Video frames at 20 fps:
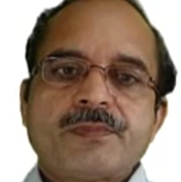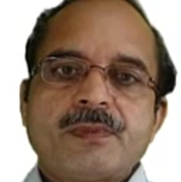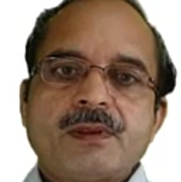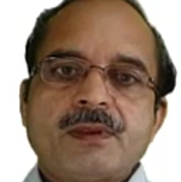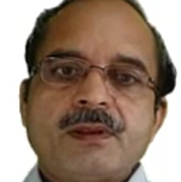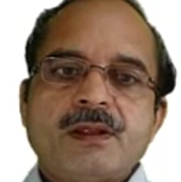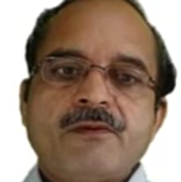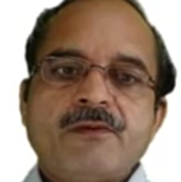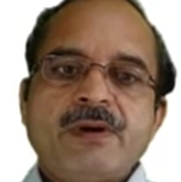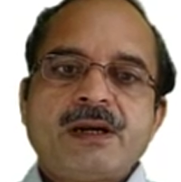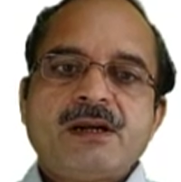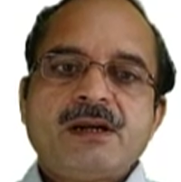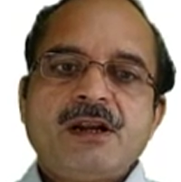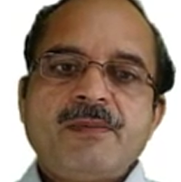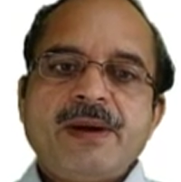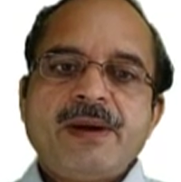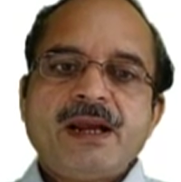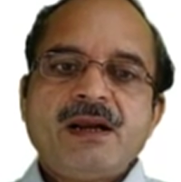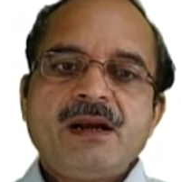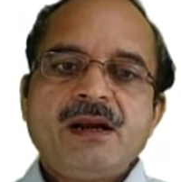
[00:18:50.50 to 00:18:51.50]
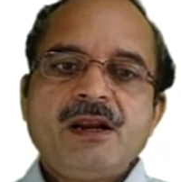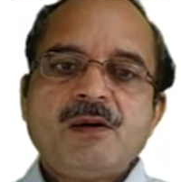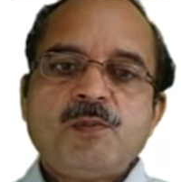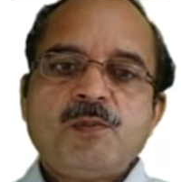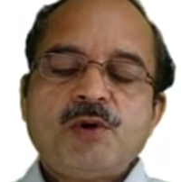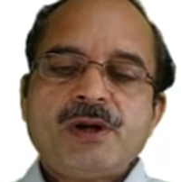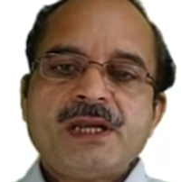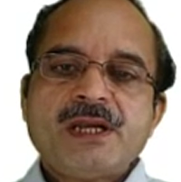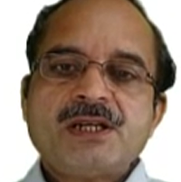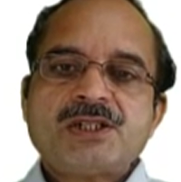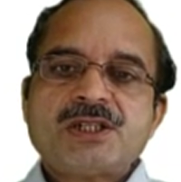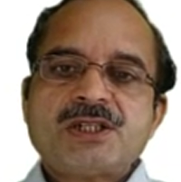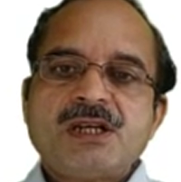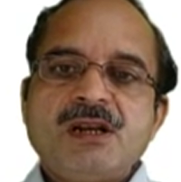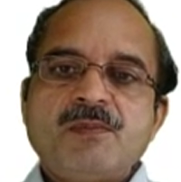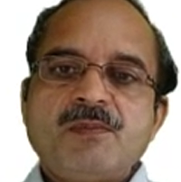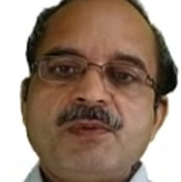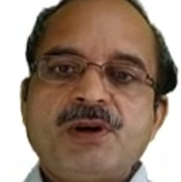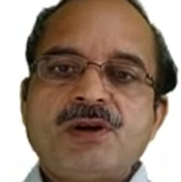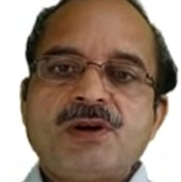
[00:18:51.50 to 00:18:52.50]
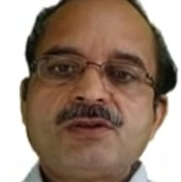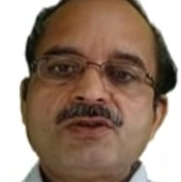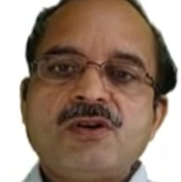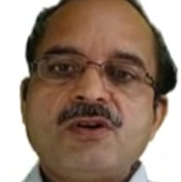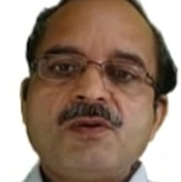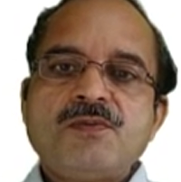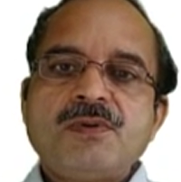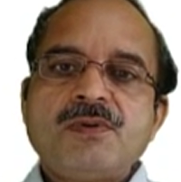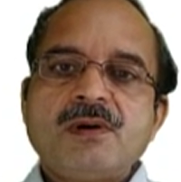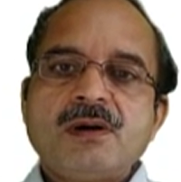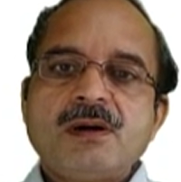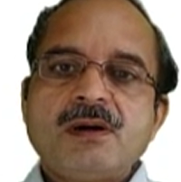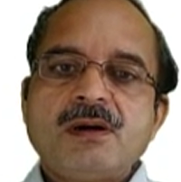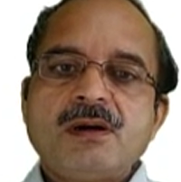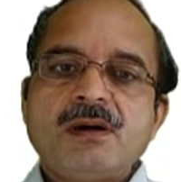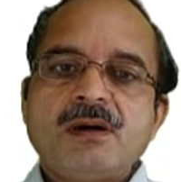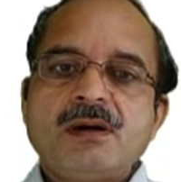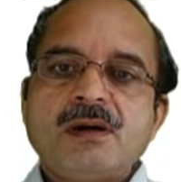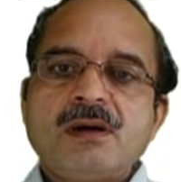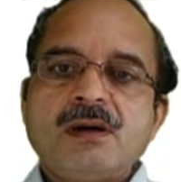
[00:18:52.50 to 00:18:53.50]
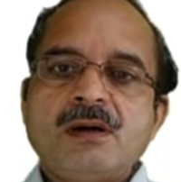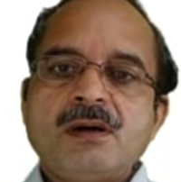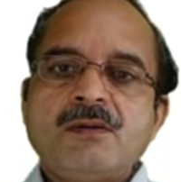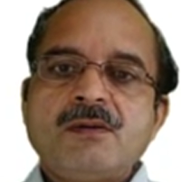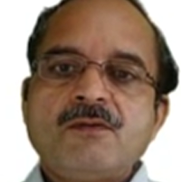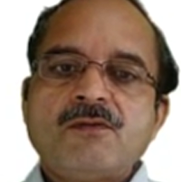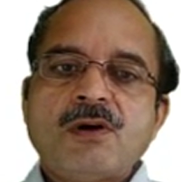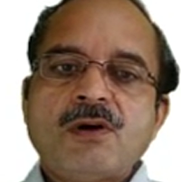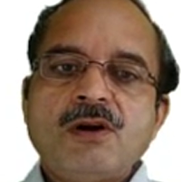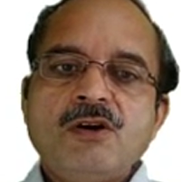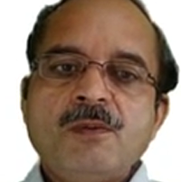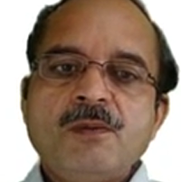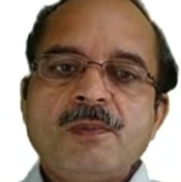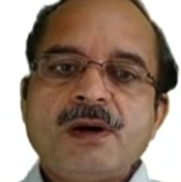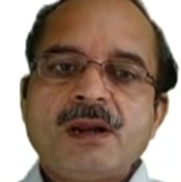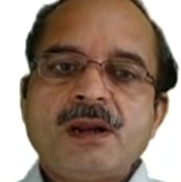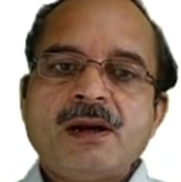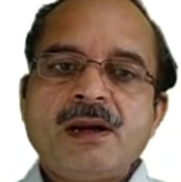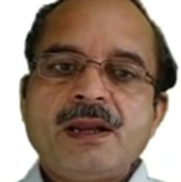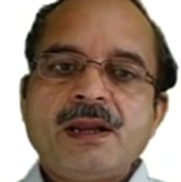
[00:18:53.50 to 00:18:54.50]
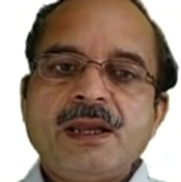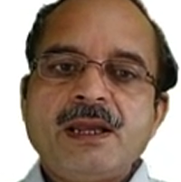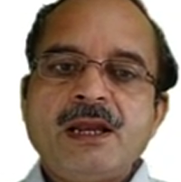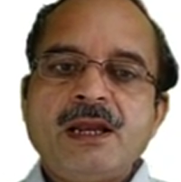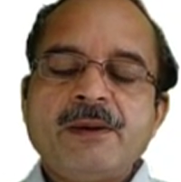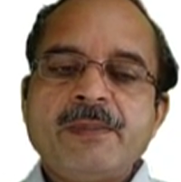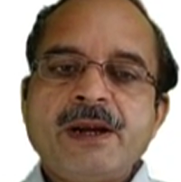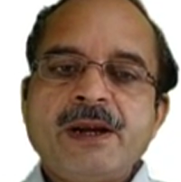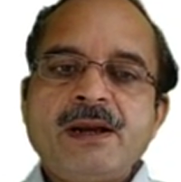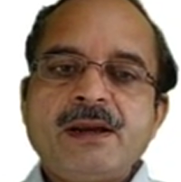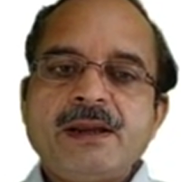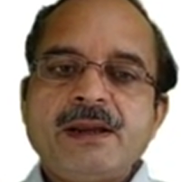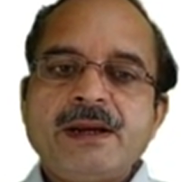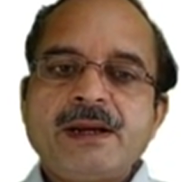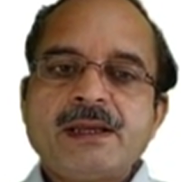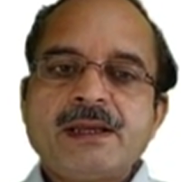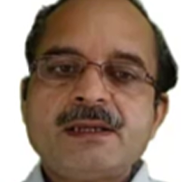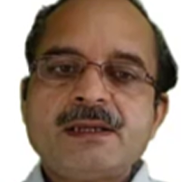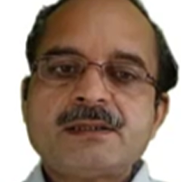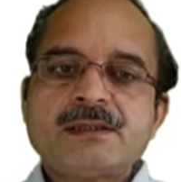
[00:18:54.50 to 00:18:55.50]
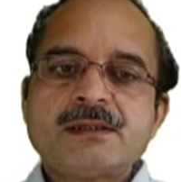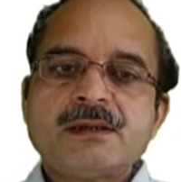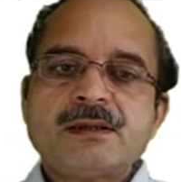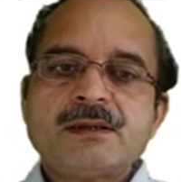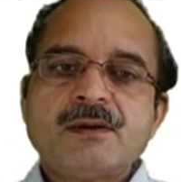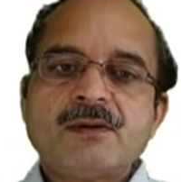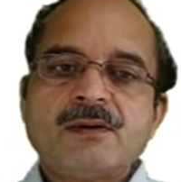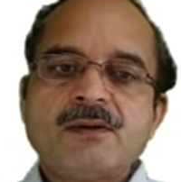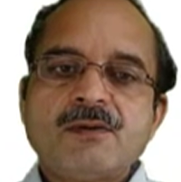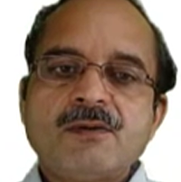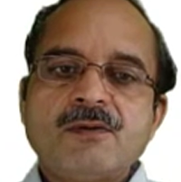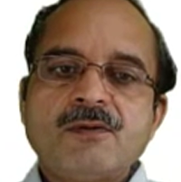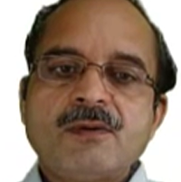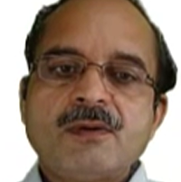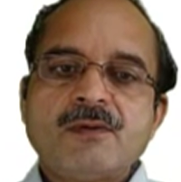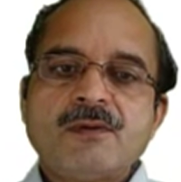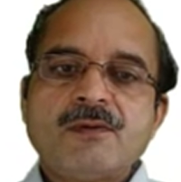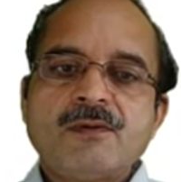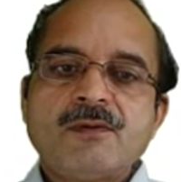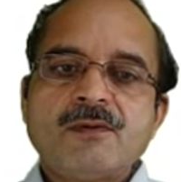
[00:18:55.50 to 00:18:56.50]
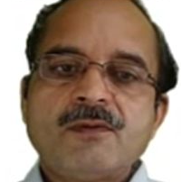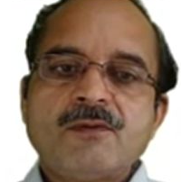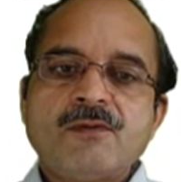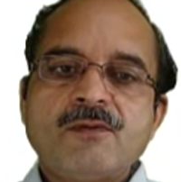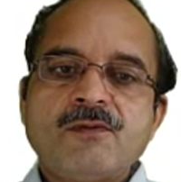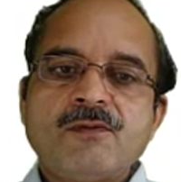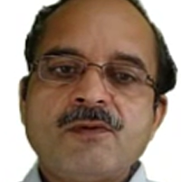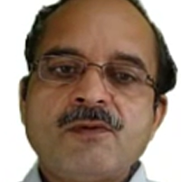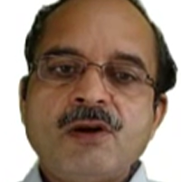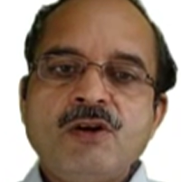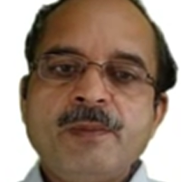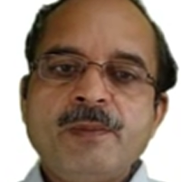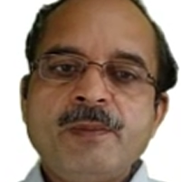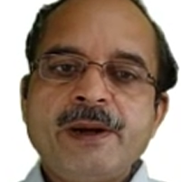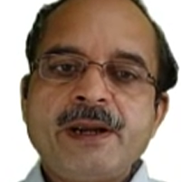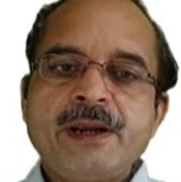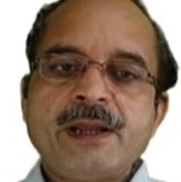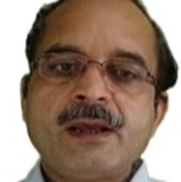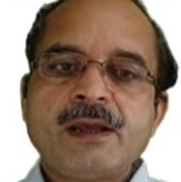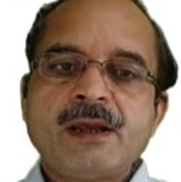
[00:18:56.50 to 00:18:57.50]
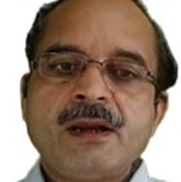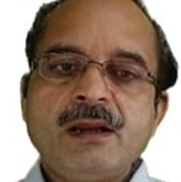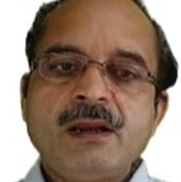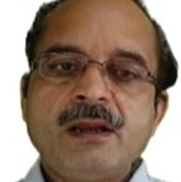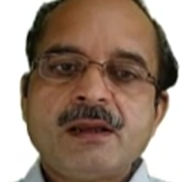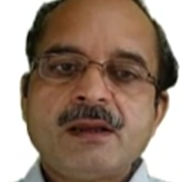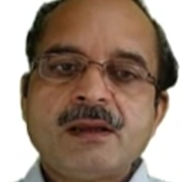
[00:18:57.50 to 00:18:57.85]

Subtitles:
the vector magnetic potential, because of volume current element, it is volume integral